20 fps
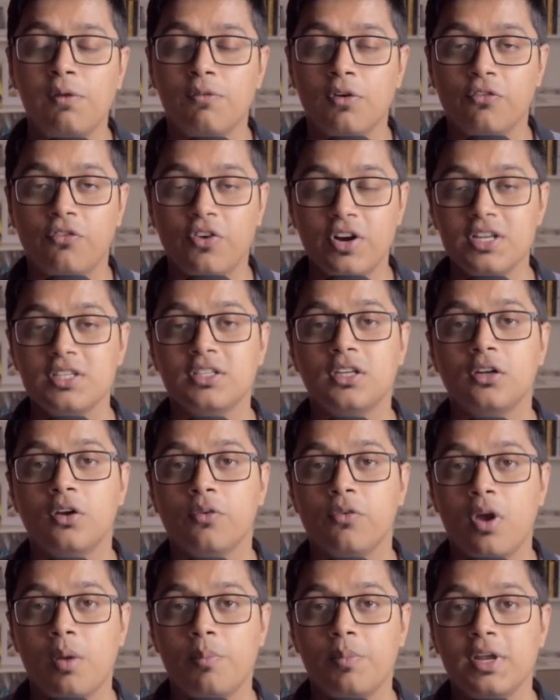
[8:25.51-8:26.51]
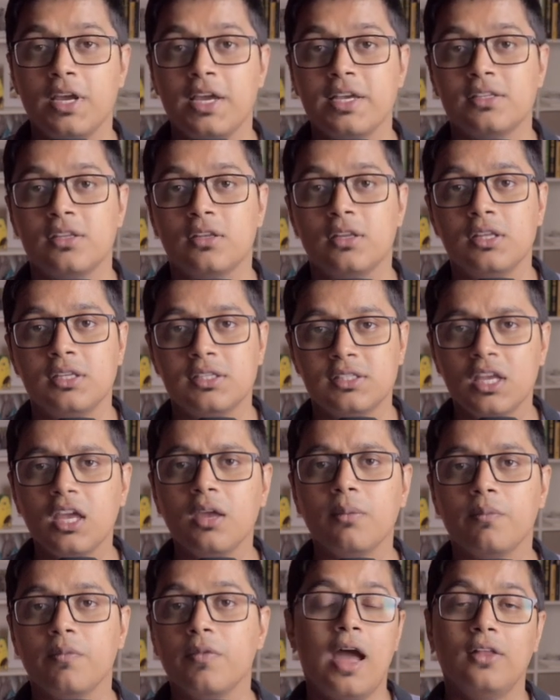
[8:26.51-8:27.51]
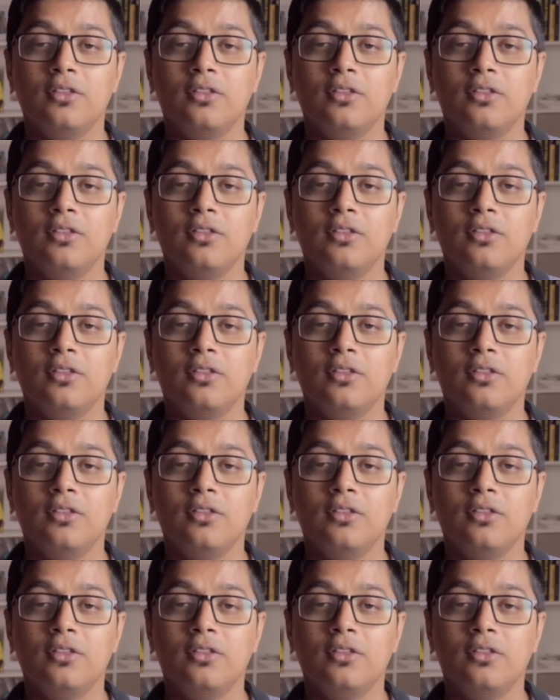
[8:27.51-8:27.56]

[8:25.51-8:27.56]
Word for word: if a version of your application is same